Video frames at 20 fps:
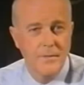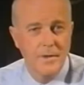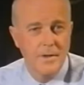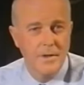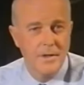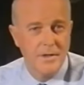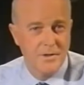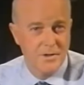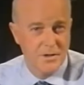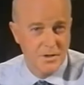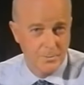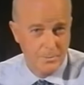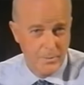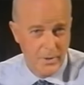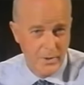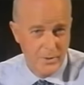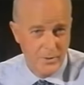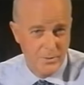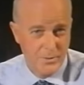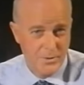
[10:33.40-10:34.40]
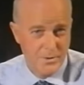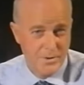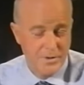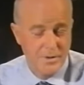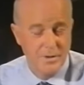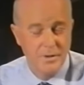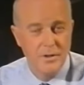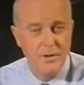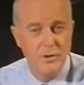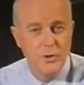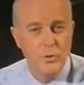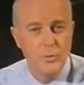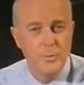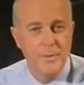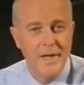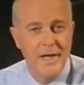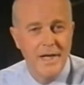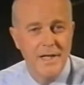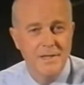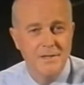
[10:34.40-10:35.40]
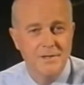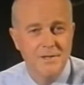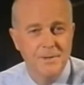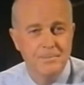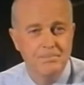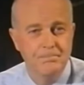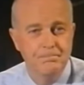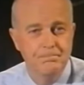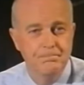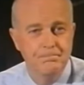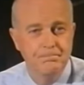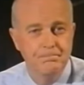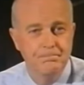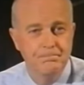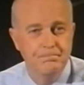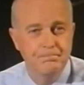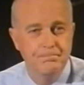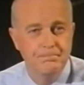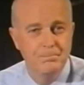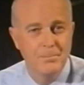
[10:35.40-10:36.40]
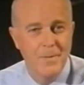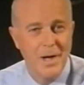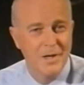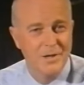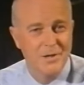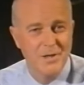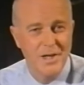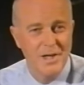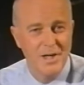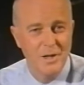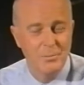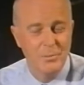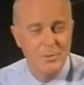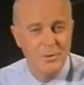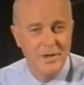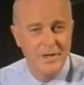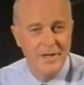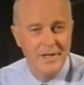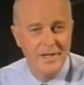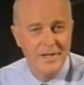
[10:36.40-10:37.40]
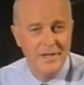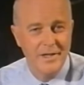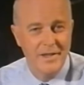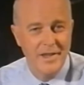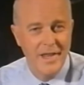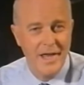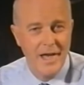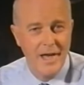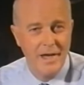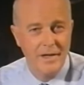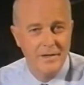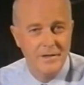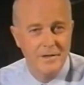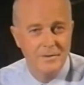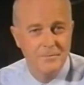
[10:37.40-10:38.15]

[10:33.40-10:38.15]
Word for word: It's supposed to humanise him. Mark Taylor put an end to that.